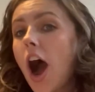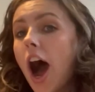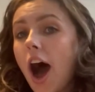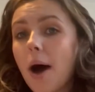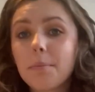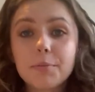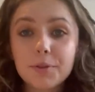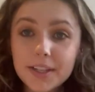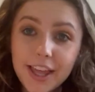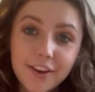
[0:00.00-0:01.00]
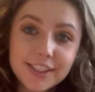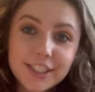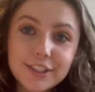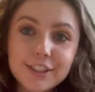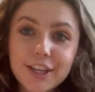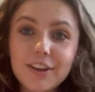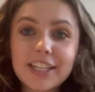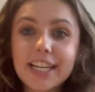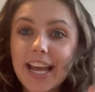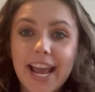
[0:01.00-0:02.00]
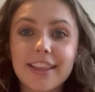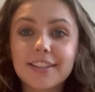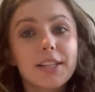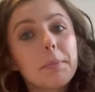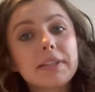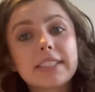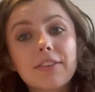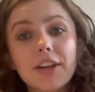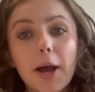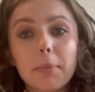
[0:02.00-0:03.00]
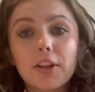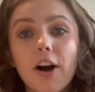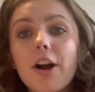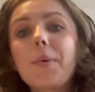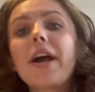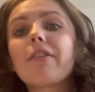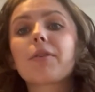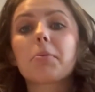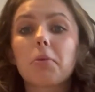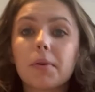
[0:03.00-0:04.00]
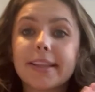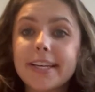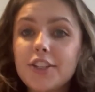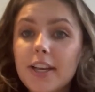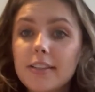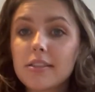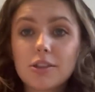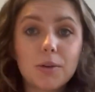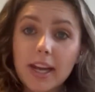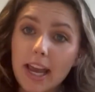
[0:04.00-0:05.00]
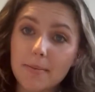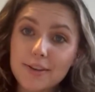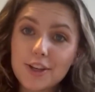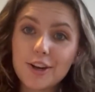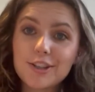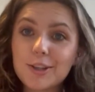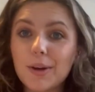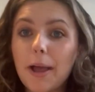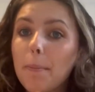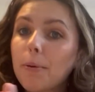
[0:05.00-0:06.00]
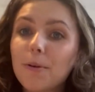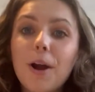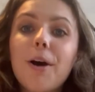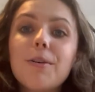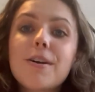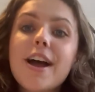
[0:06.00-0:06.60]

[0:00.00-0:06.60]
3,000 years ago to today, the Olympics have come a long way, from a religious to an amateur to a pro